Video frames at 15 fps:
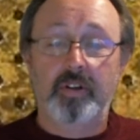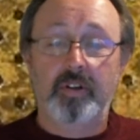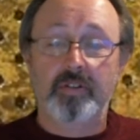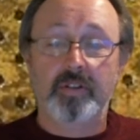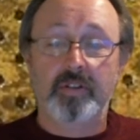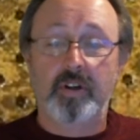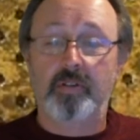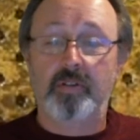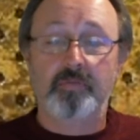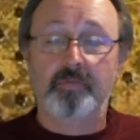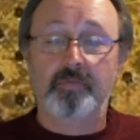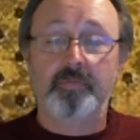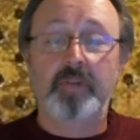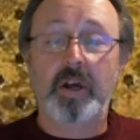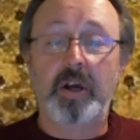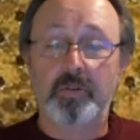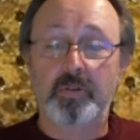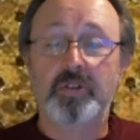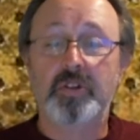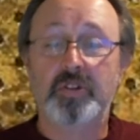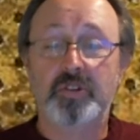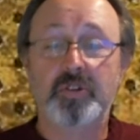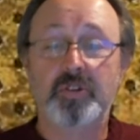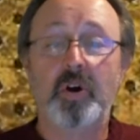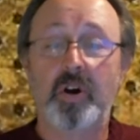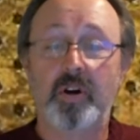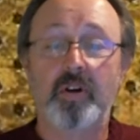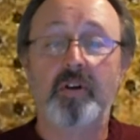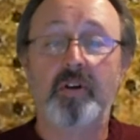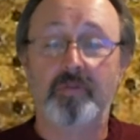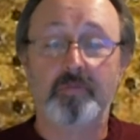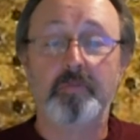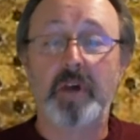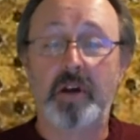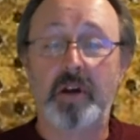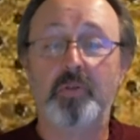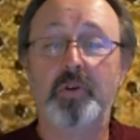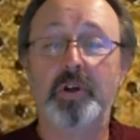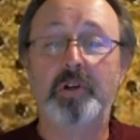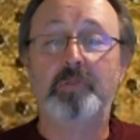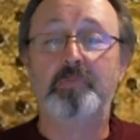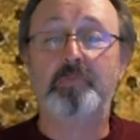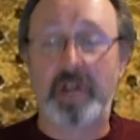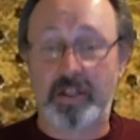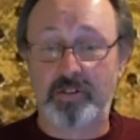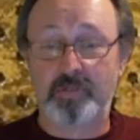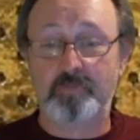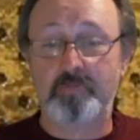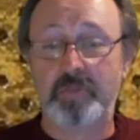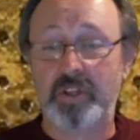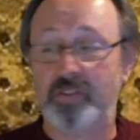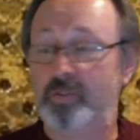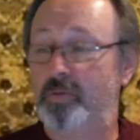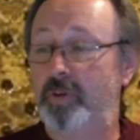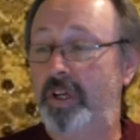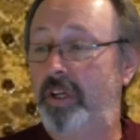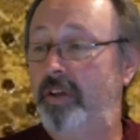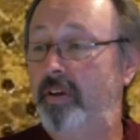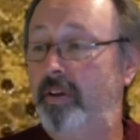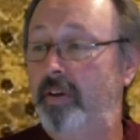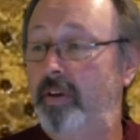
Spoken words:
So that was the start of my real Mets misery.